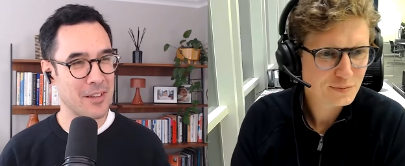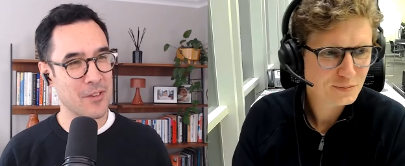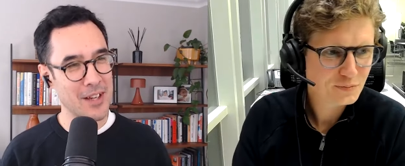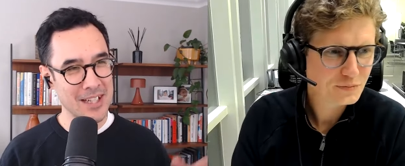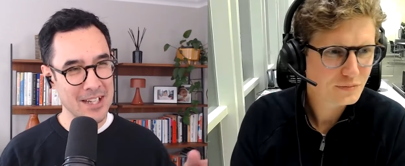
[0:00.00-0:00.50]
Speaker 1: And
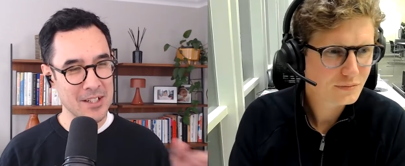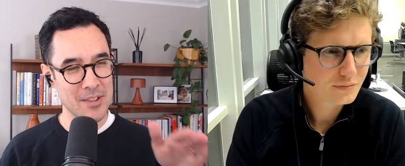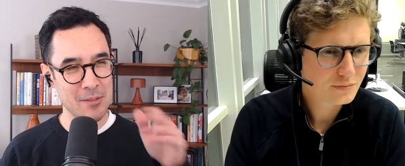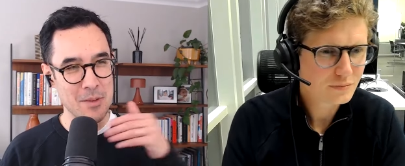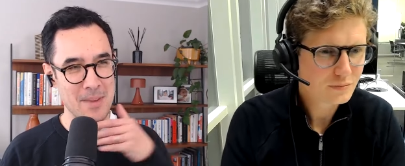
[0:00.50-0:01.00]
finally, I
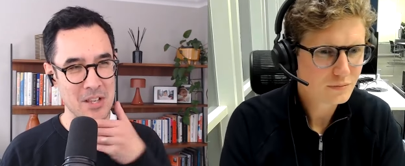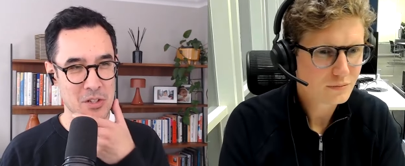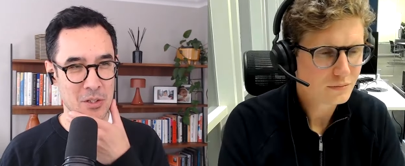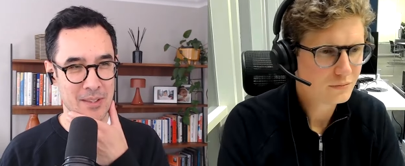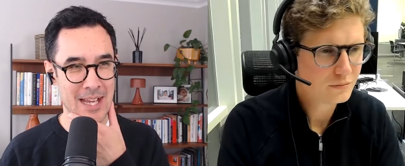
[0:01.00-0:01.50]
don't think we
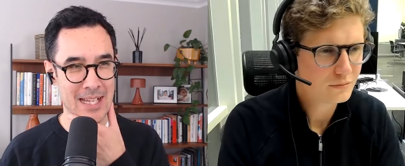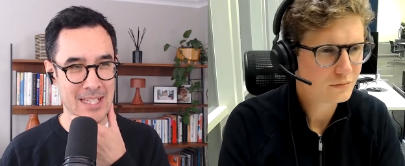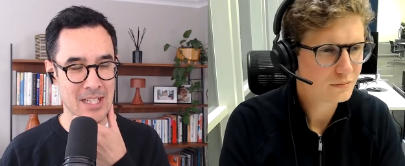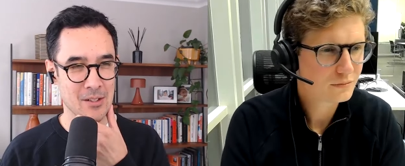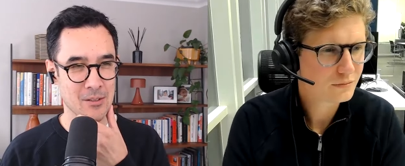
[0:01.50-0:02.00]
mentioned on that
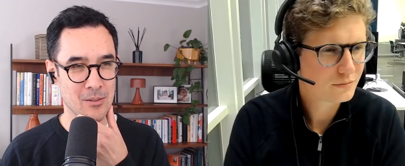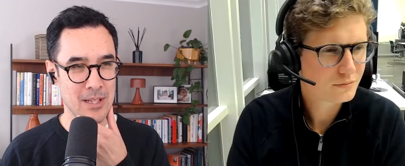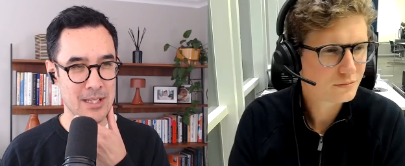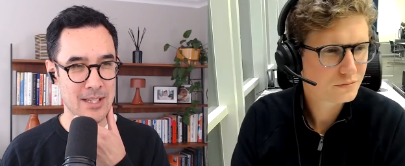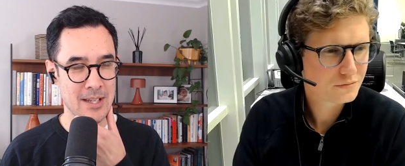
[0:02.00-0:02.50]
deal,
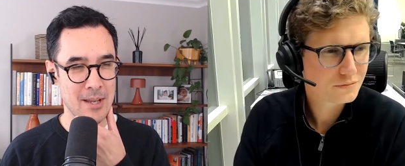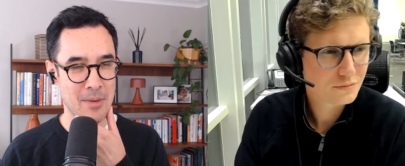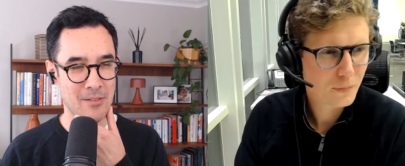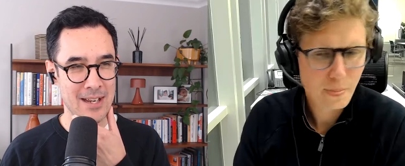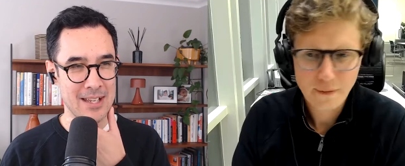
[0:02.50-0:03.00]
am
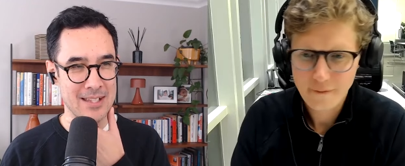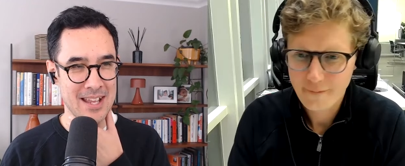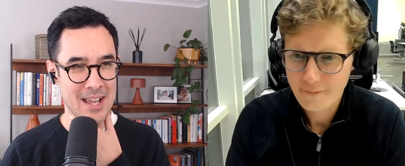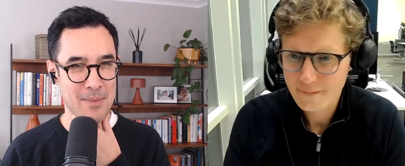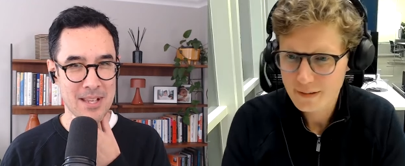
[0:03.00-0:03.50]
I right? Is it
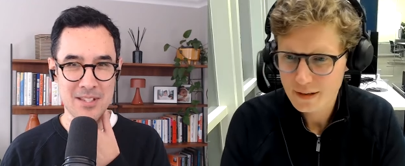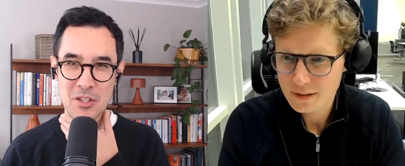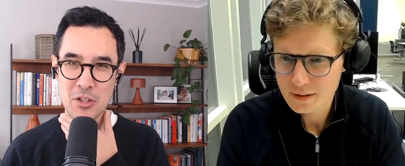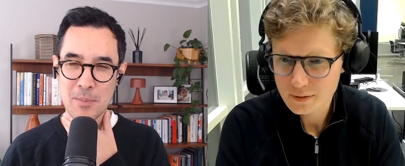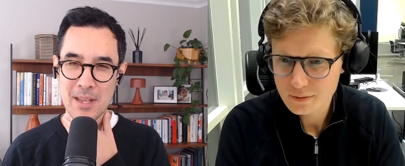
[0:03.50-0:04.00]
MS and
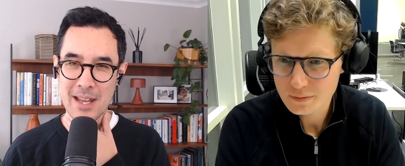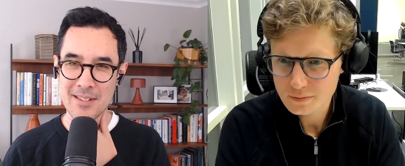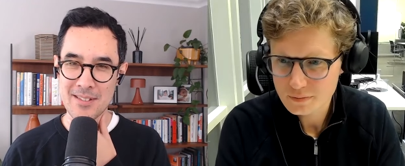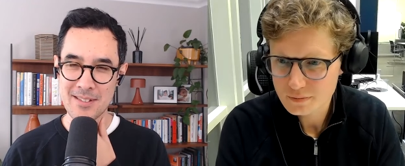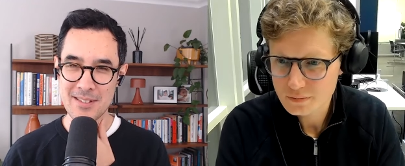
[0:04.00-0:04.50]

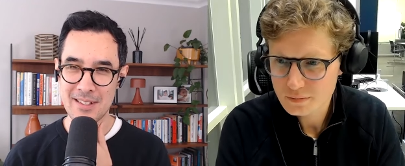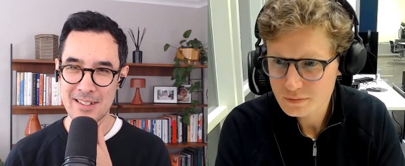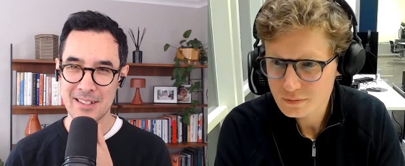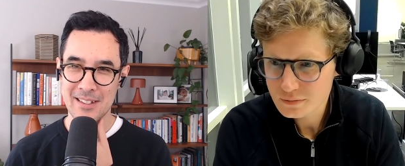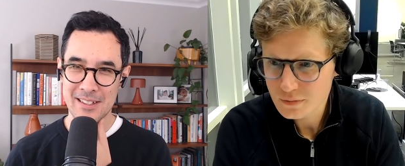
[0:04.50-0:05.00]
UBS?
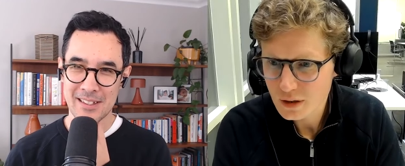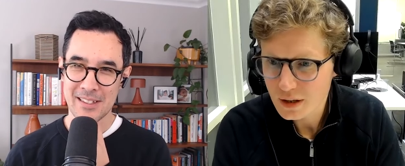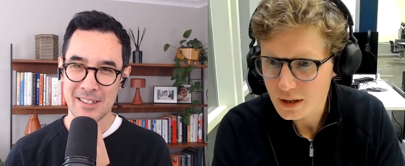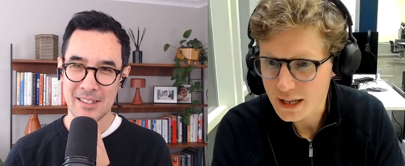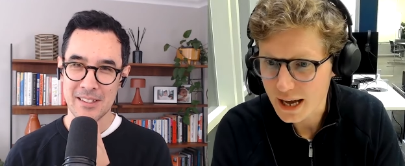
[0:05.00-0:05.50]

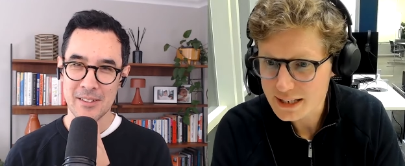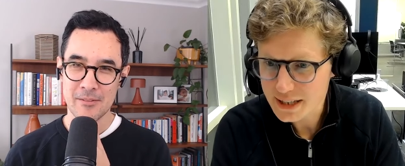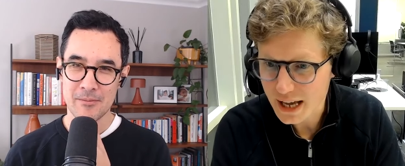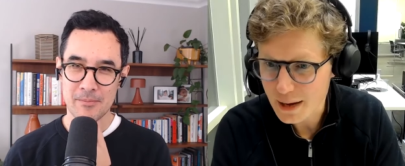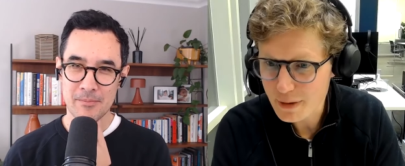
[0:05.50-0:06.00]
Yes,
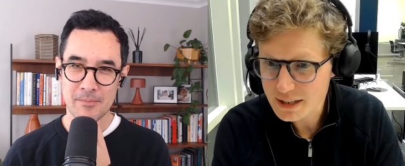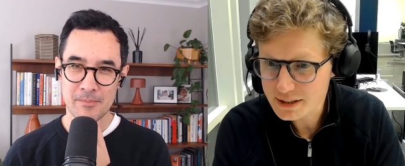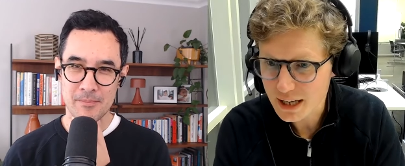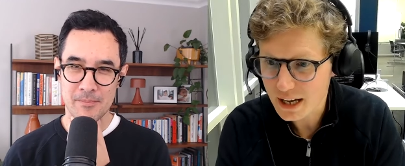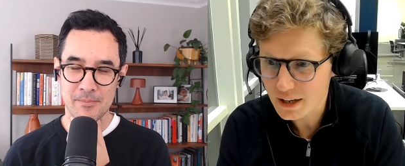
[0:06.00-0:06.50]

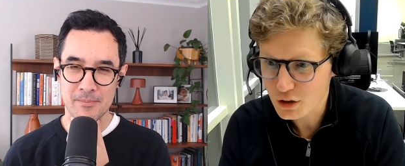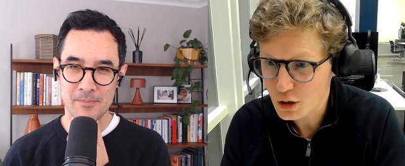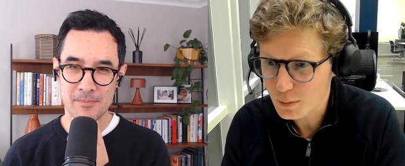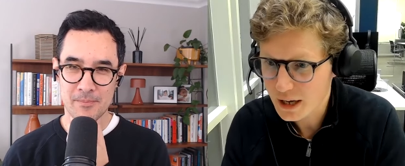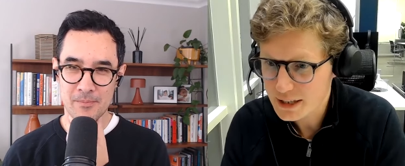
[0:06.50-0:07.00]
Speaker 2: MS and
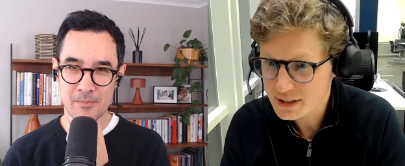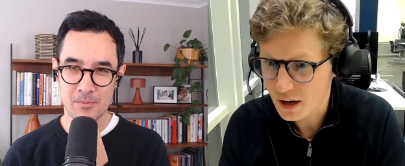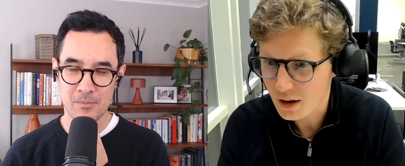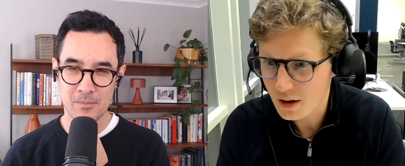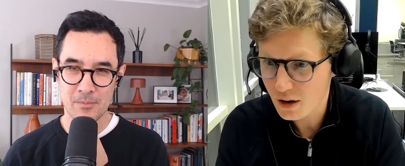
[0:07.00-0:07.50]
UBS
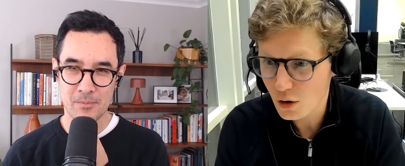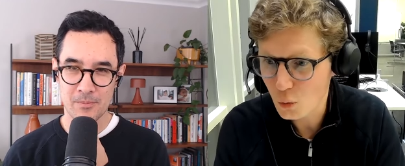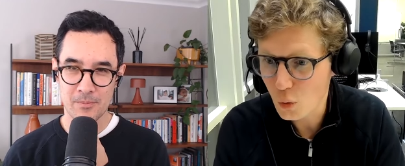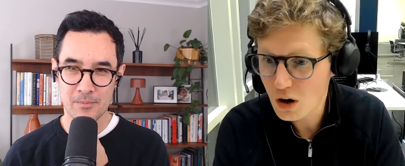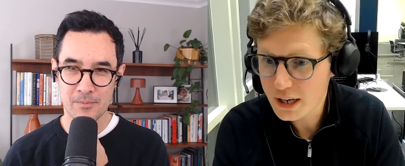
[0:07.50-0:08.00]
are
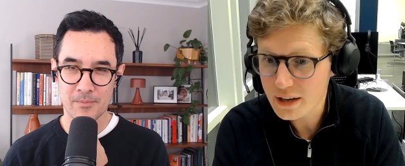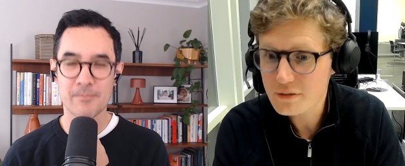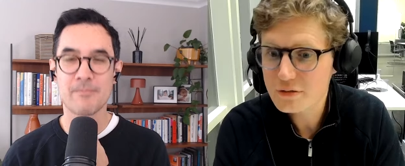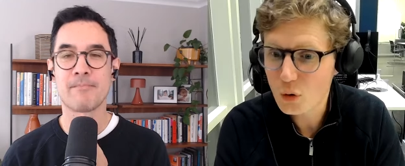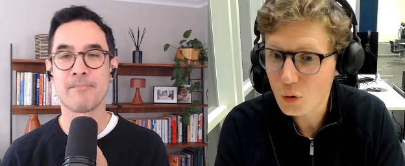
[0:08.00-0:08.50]
working
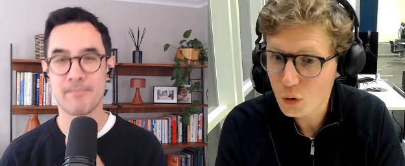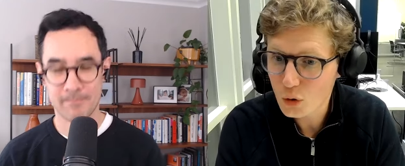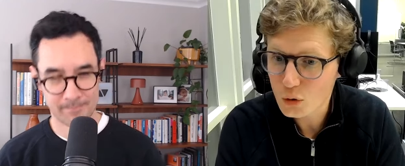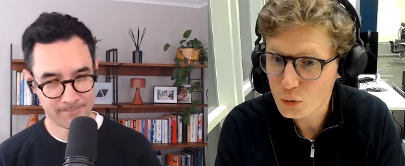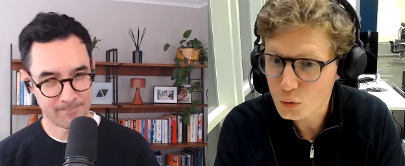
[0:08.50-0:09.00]

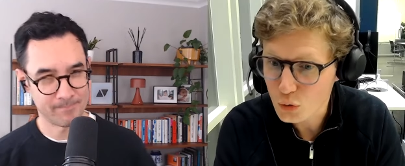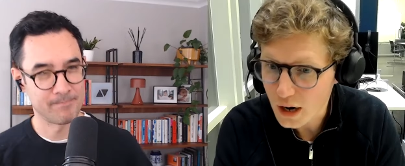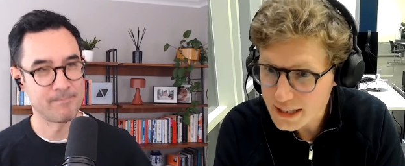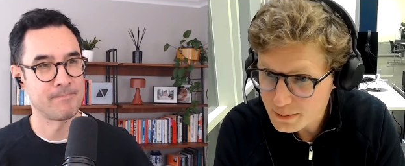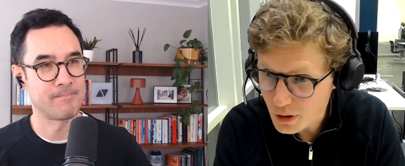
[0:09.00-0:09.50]
for
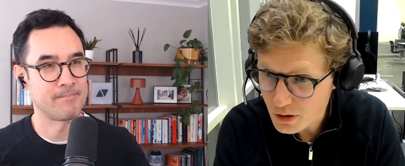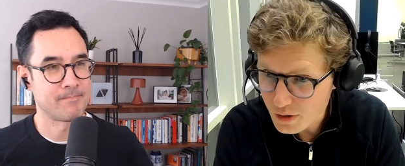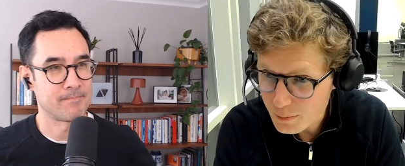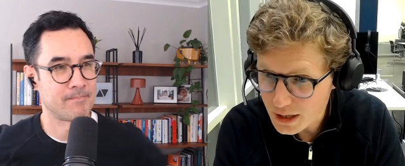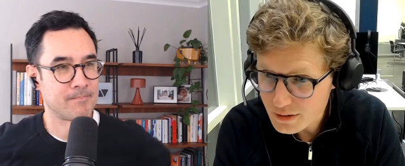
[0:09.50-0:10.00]
Rightmove,
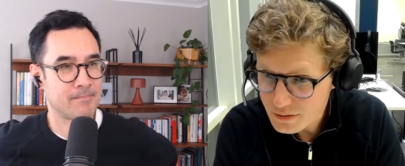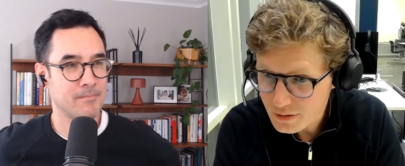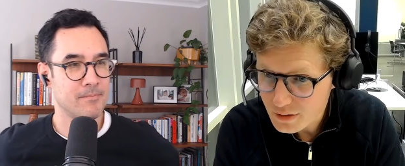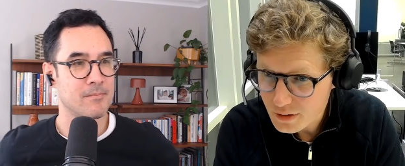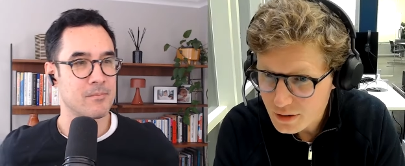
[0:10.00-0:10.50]
I believe.
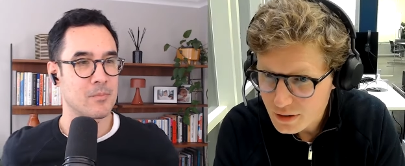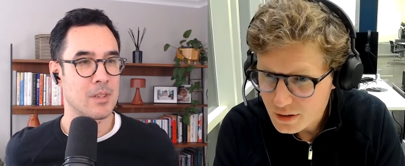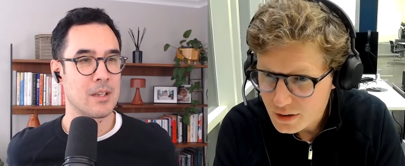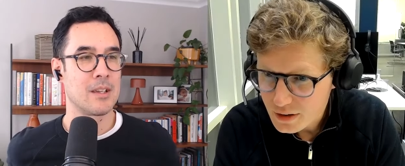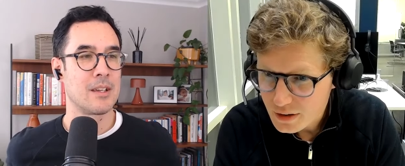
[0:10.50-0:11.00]

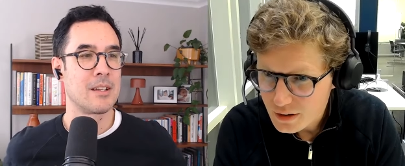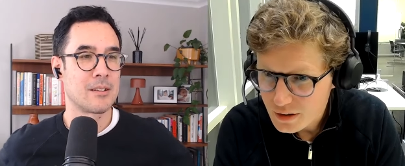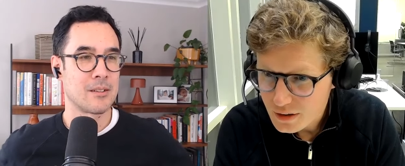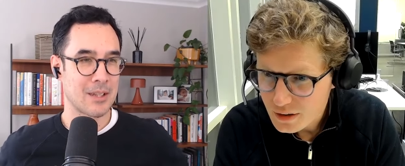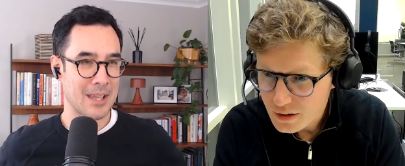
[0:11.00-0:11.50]

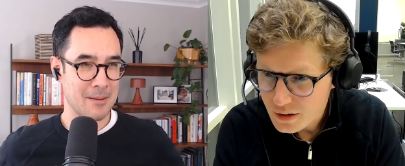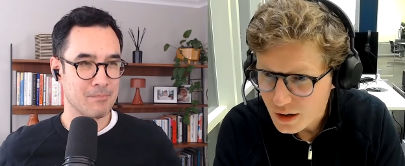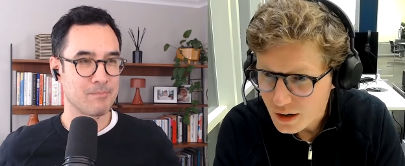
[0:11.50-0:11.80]
Speaker 1: Okay.